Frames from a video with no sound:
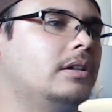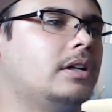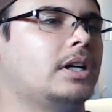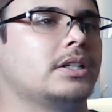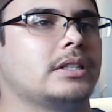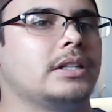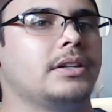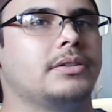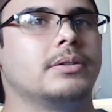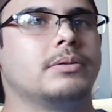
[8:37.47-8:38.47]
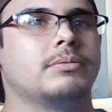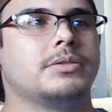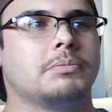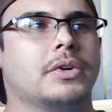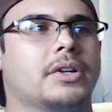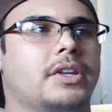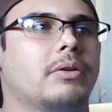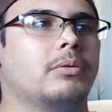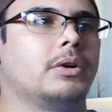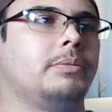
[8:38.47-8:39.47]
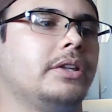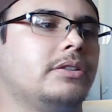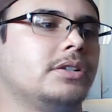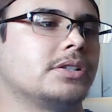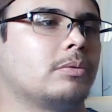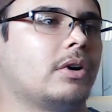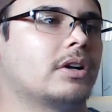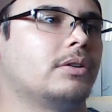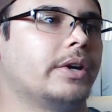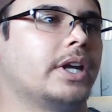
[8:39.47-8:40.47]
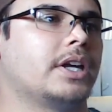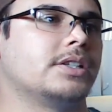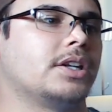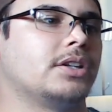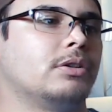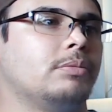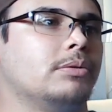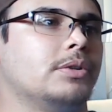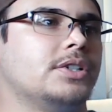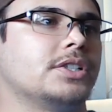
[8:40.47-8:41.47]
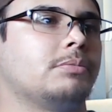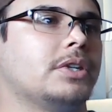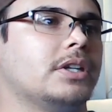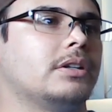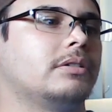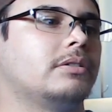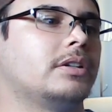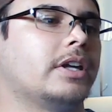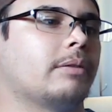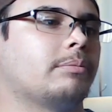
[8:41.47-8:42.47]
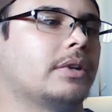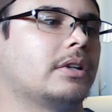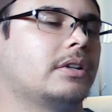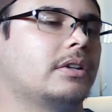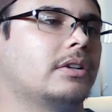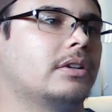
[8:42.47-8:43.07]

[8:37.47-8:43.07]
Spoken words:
Honestly, the smart thing would be to just walk away, because then YOUPI would just be yapping